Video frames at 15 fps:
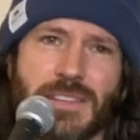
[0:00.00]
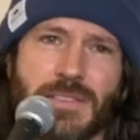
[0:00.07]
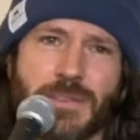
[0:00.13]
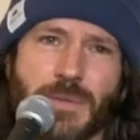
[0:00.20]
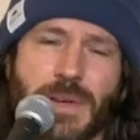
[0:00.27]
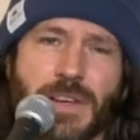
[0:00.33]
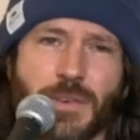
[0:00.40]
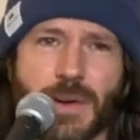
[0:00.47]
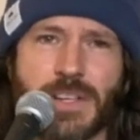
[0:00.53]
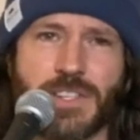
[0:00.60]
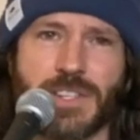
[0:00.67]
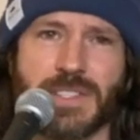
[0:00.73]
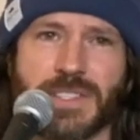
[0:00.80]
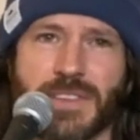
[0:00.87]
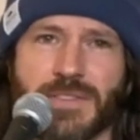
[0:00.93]

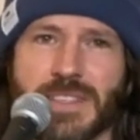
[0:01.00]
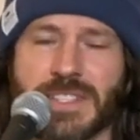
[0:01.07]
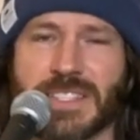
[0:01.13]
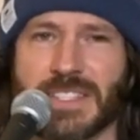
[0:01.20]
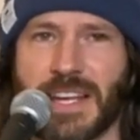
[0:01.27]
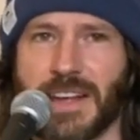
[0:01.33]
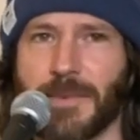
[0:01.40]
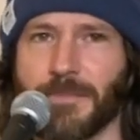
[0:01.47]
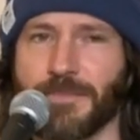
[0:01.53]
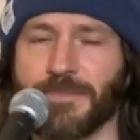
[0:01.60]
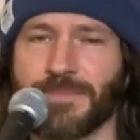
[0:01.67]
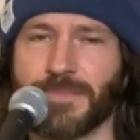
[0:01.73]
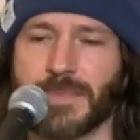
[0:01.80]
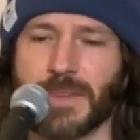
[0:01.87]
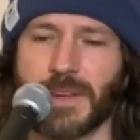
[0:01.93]
reiterations of this same
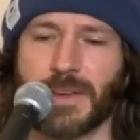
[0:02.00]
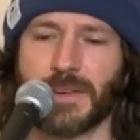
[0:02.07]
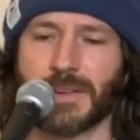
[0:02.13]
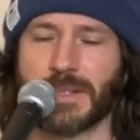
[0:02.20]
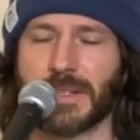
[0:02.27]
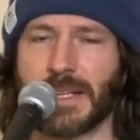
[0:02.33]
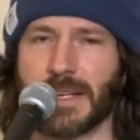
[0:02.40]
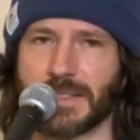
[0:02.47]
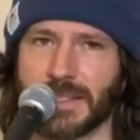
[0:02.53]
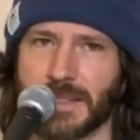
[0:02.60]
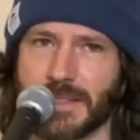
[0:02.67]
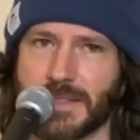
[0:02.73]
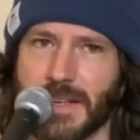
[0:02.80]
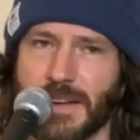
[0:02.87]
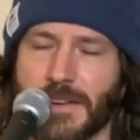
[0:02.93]

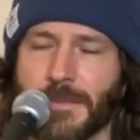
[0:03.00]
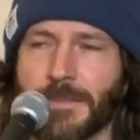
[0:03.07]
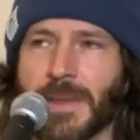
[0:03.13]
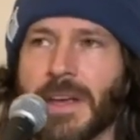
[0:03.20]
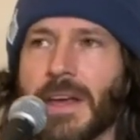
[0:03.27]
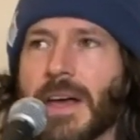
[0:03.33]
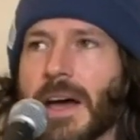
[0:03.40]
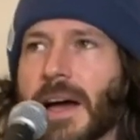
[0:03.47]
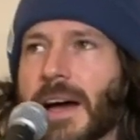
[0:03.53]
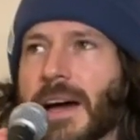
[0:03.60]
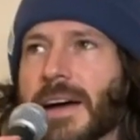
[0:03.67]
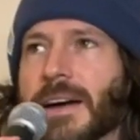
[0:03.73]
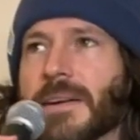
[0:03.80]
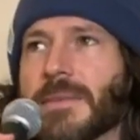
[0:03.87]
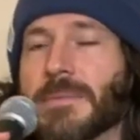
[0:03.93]
classic tale?
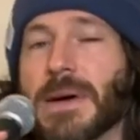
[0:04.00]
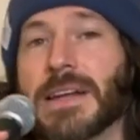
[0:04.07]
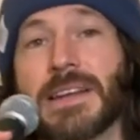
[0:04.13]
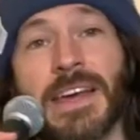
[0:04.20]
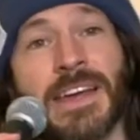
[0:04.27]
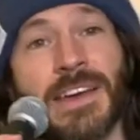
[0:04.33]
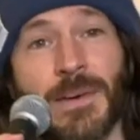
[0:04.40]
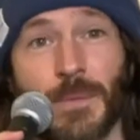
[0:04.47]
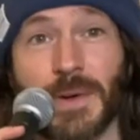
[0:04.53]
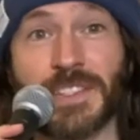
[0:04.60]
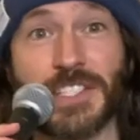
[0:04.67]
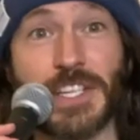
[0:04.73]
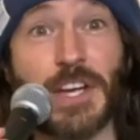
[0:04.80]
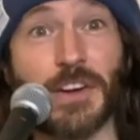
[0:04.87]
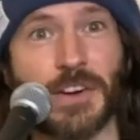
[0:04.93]
But
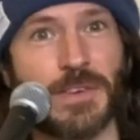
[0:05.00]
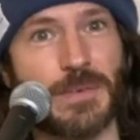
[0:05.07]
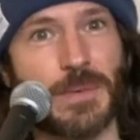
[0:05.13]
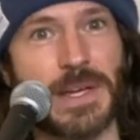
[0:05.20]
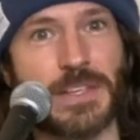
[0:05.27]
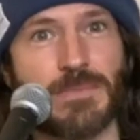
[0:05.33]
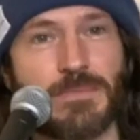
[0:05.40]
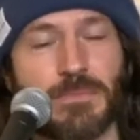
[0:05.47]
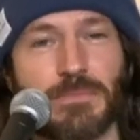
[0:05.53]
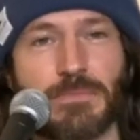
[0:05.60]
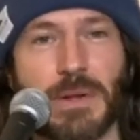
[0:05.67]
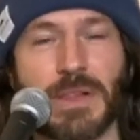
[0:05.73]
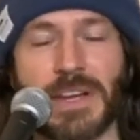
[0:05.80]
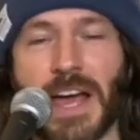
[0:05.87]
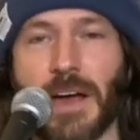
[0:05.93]
once a year, we
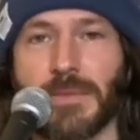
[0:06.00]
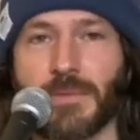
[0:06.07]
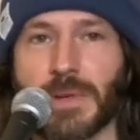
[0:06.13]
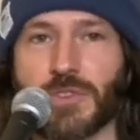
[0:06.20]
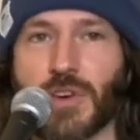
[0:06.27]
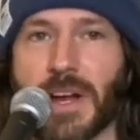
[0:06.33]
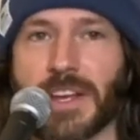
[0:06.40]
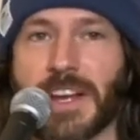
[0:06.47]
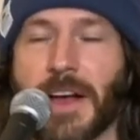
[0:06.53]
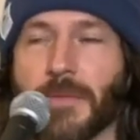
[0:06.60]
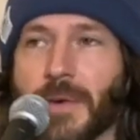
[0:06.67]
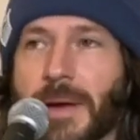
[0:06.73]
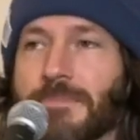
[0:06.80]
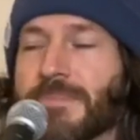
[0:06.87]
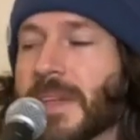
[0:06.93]
pull it out. We trot it out,
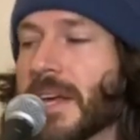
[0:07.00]
right?